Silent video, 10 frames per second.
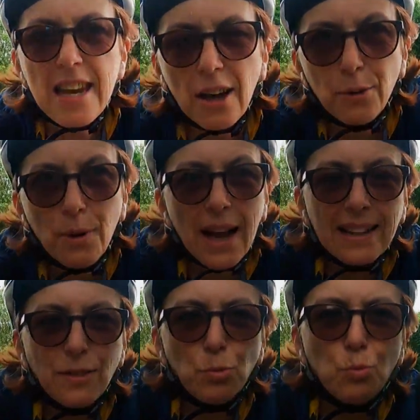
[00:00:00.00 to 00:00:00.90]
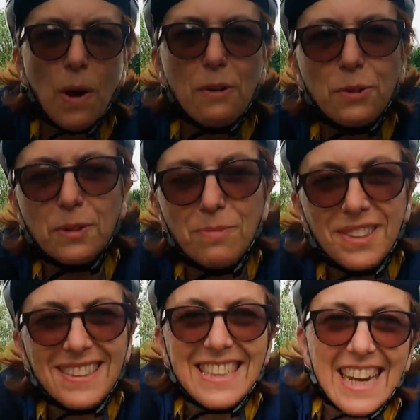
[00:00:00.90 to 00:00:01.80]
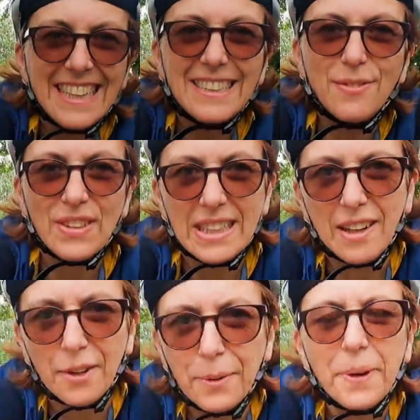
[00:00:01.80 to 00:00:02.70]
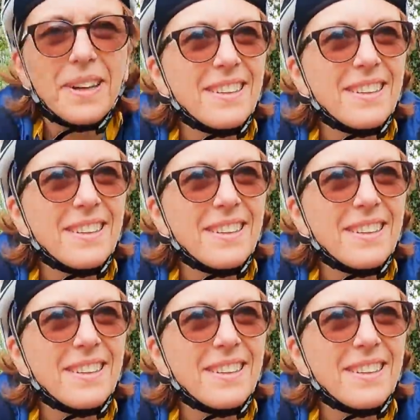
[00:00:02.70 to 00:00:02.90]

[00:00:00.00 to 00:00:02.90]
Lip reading: Hello and welcome to today's video.